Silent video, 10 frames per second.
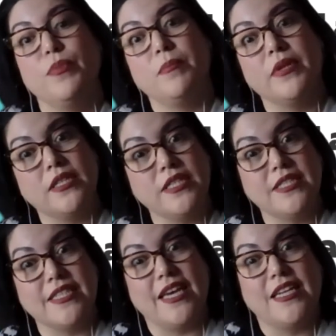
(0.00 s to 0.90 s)
publicly
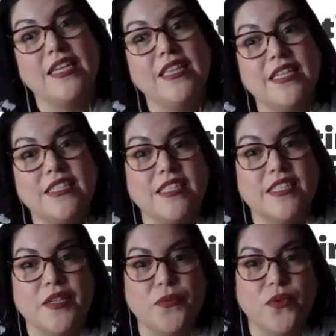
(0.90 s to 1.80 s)
stated that
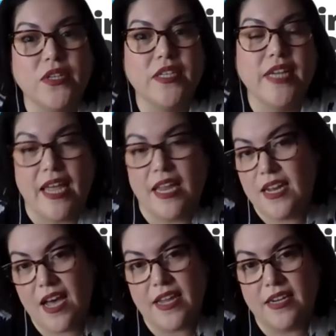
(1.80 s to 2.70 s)
she would end
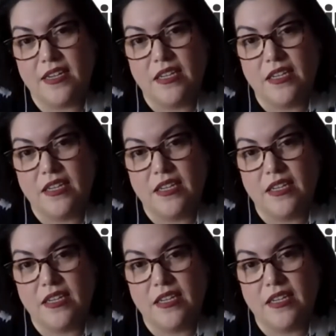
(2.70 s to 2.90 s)
HIDE.